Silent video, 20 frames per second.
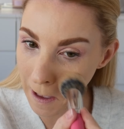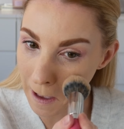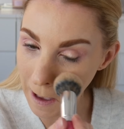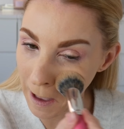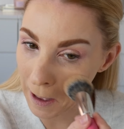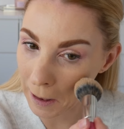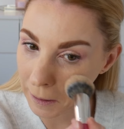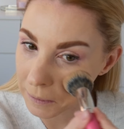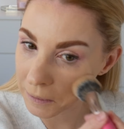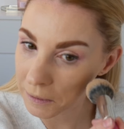
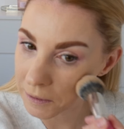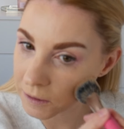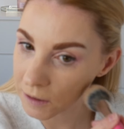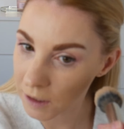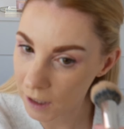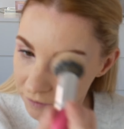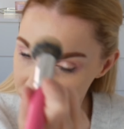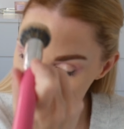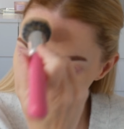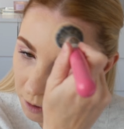and
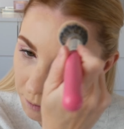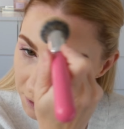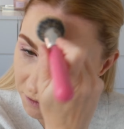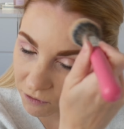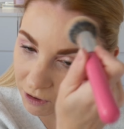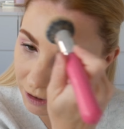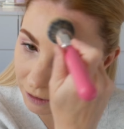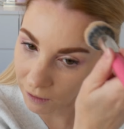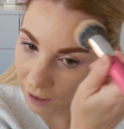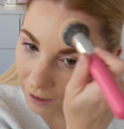I've still got my
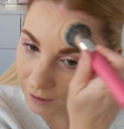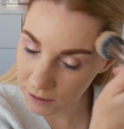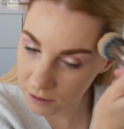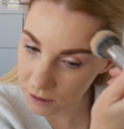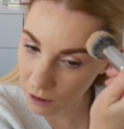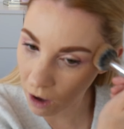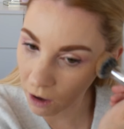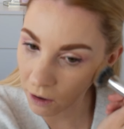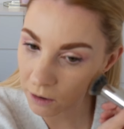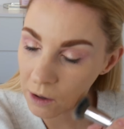ring lights
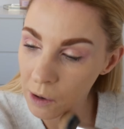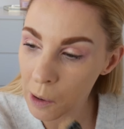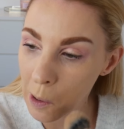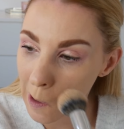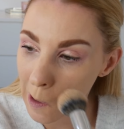on,